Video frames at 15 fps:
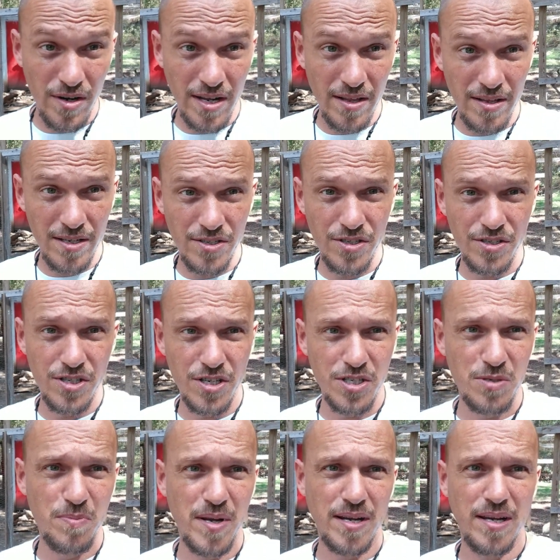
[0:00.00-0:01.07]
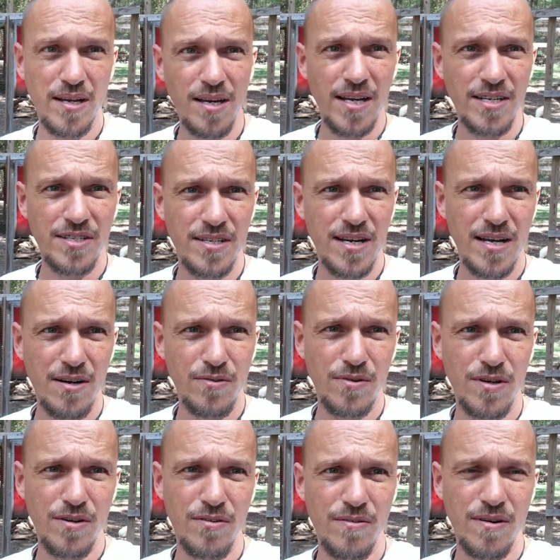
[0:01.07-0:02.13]
now this is just speculation, I don't
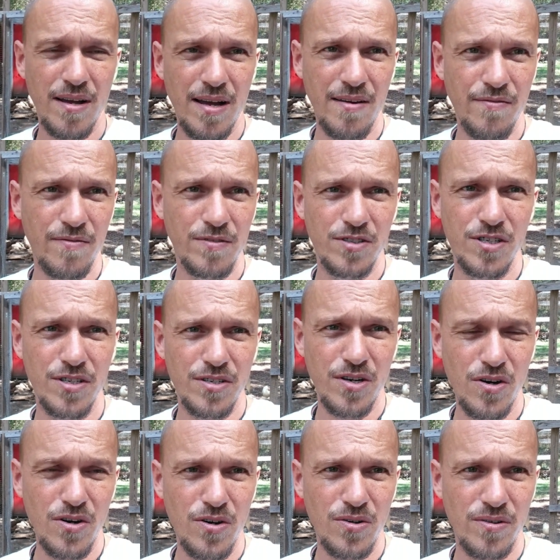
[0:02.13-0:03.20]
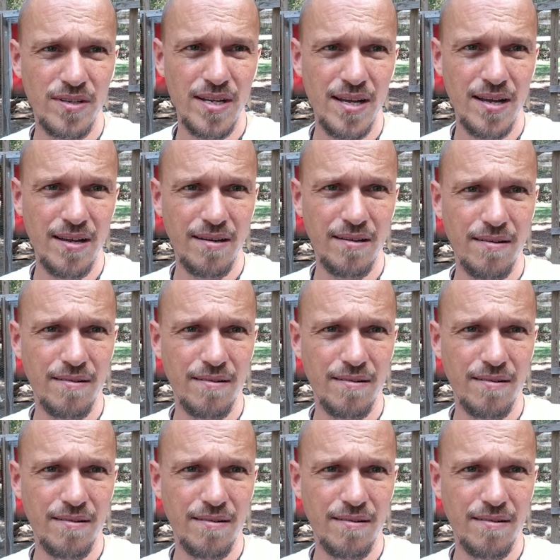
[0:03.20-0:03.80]
know, I've just heard that